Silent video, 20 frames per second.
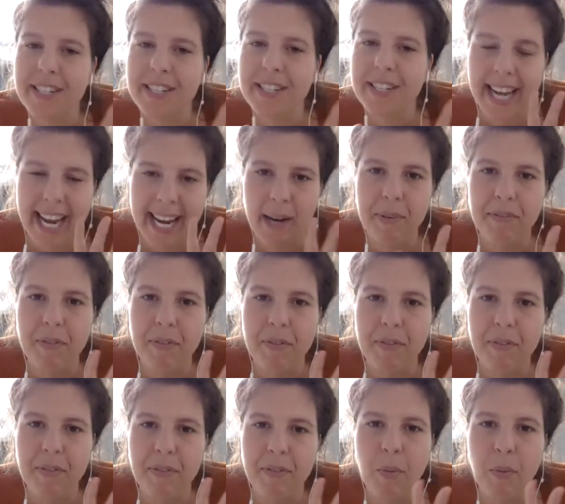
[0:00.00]
at camp. If
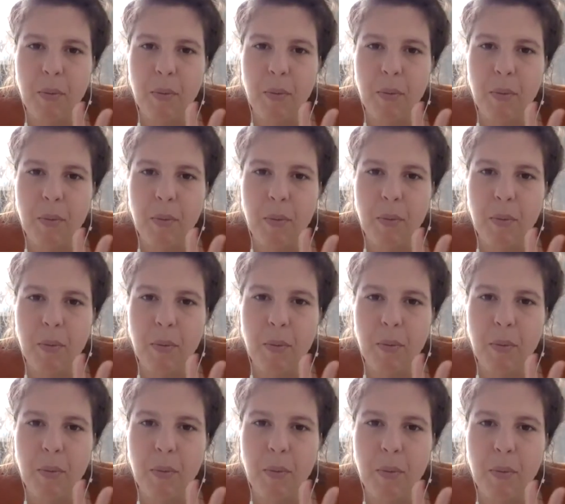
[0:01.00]
you want more of
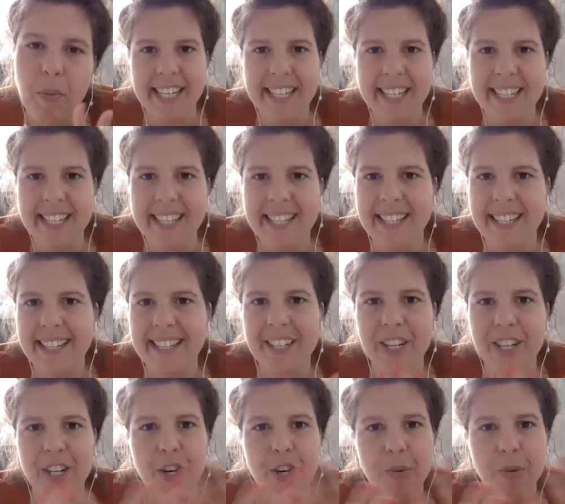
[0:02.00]
a
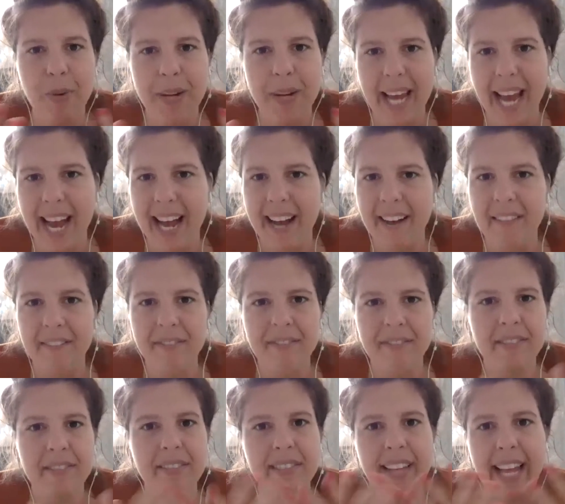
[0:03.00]
private
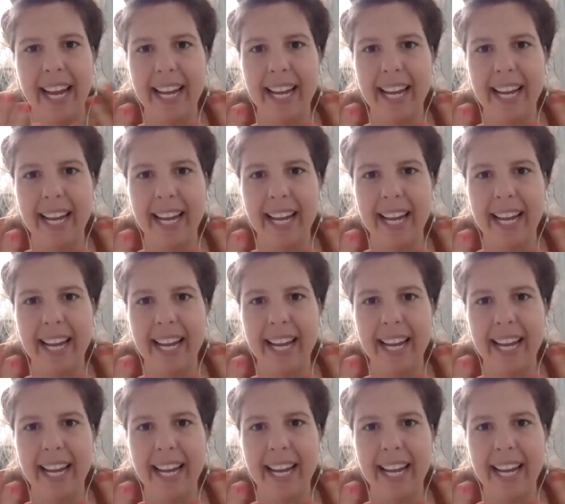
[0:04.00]
experience,